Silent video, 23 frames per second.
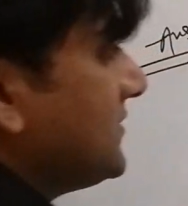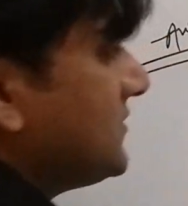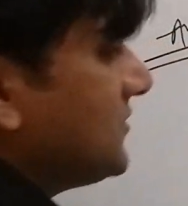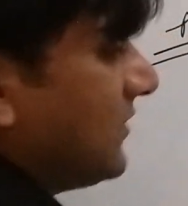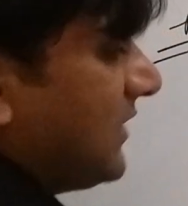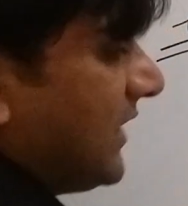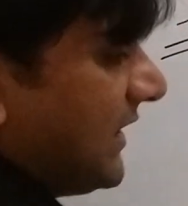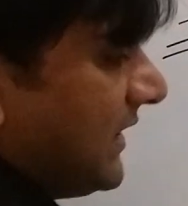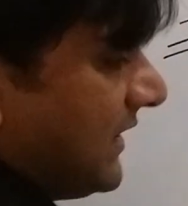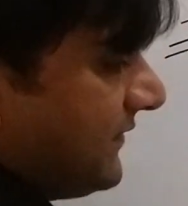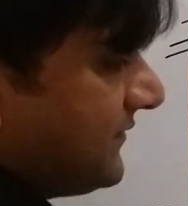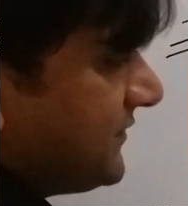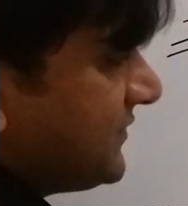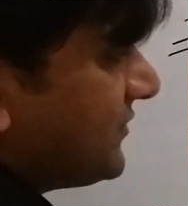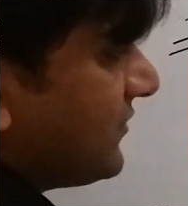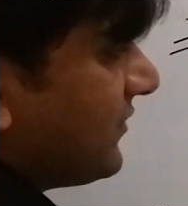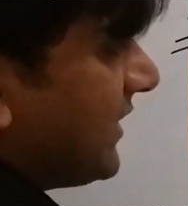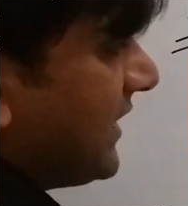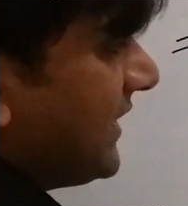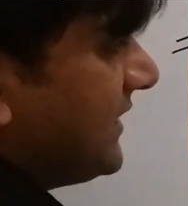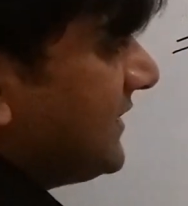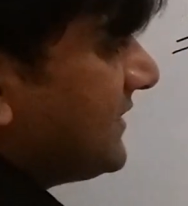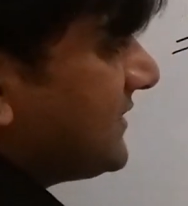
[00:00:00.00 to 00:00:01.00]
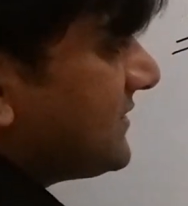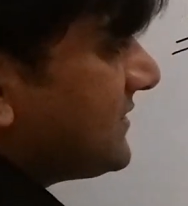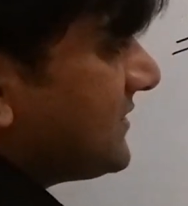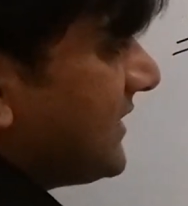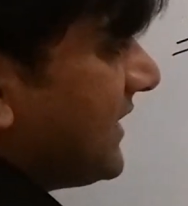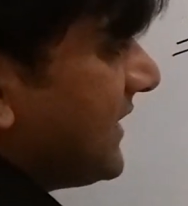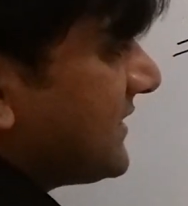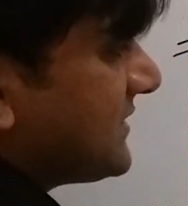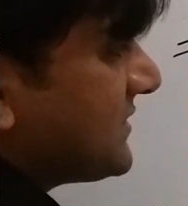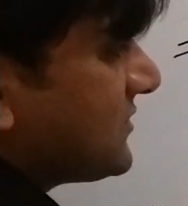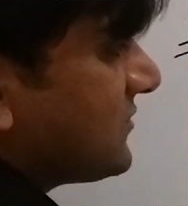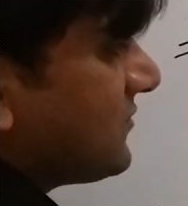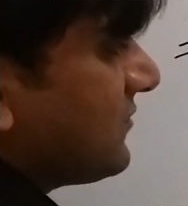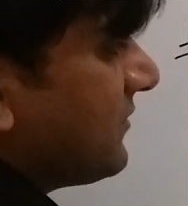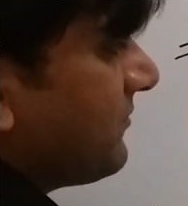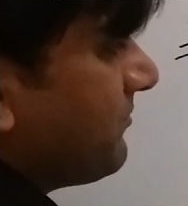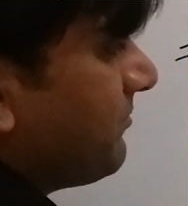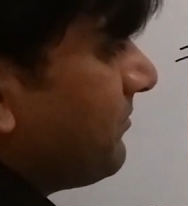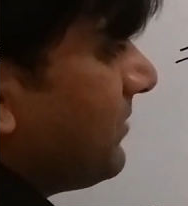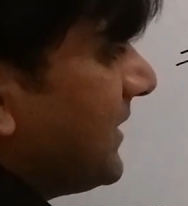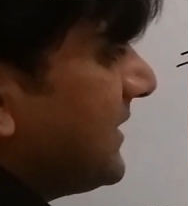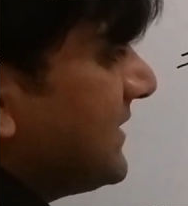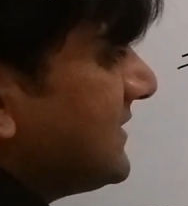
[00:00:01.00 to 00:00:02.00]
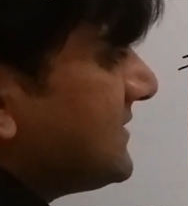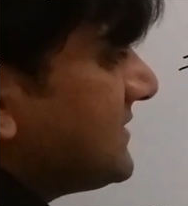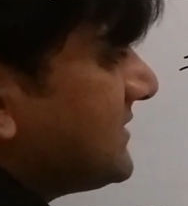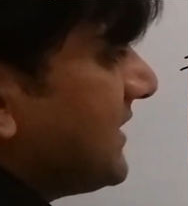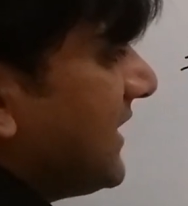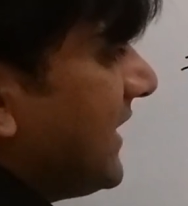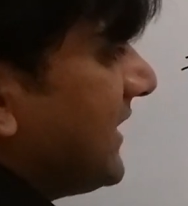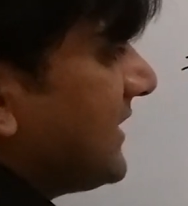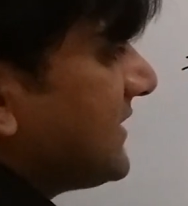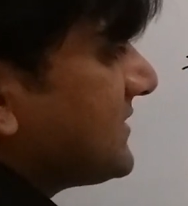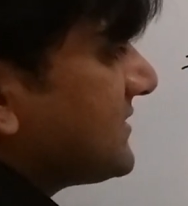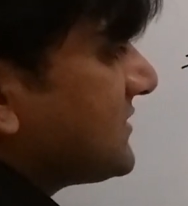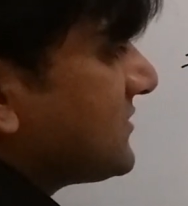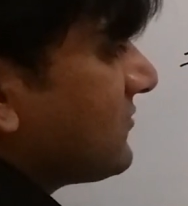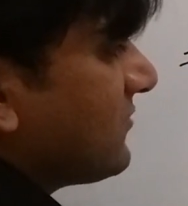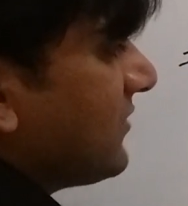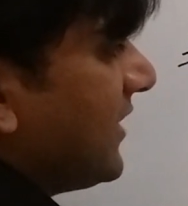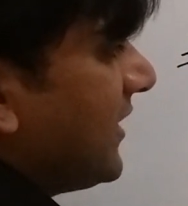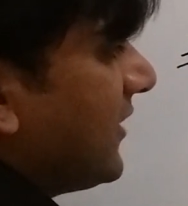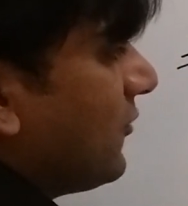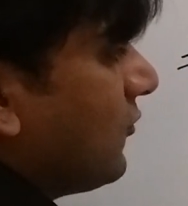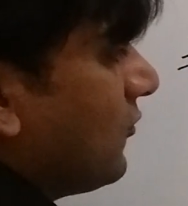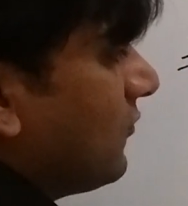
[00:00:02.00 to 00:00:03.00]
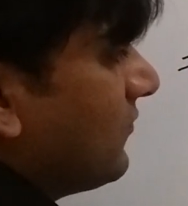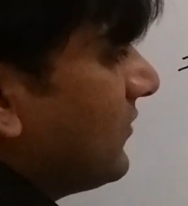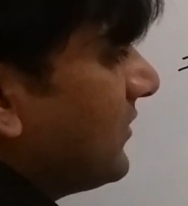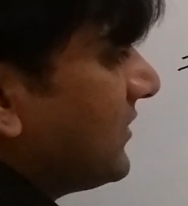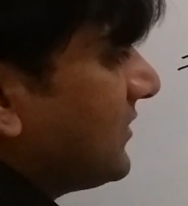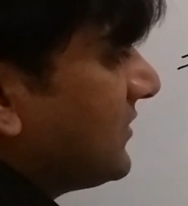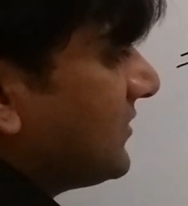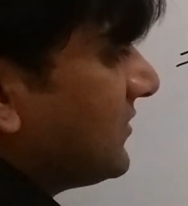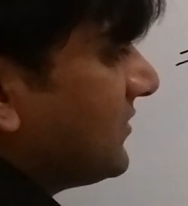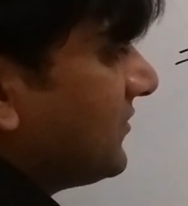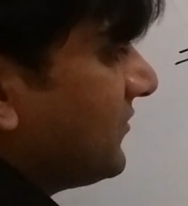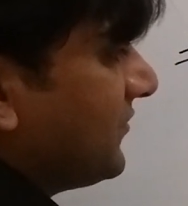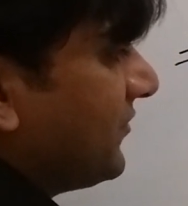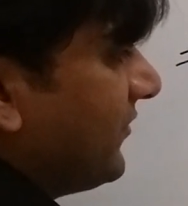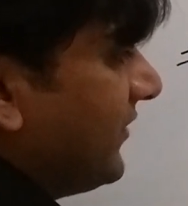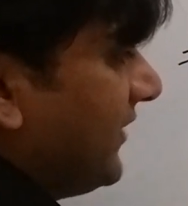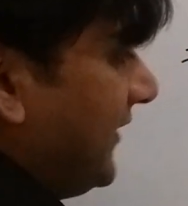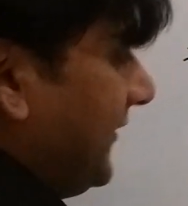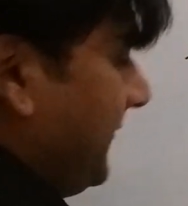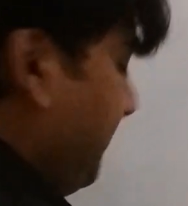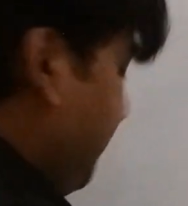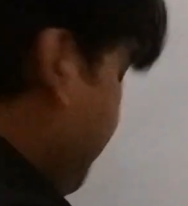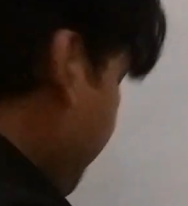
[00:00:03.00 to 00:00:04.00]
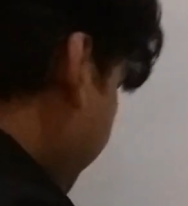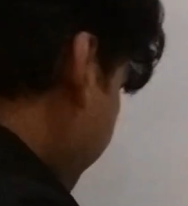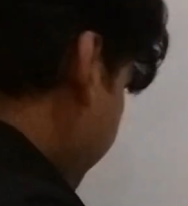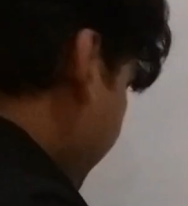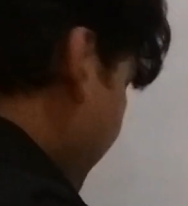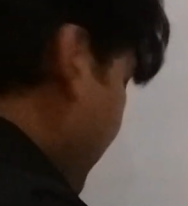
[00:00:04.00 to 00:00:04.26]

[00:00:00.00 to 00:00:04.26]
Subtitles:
So I have to write x plus x squared over 3.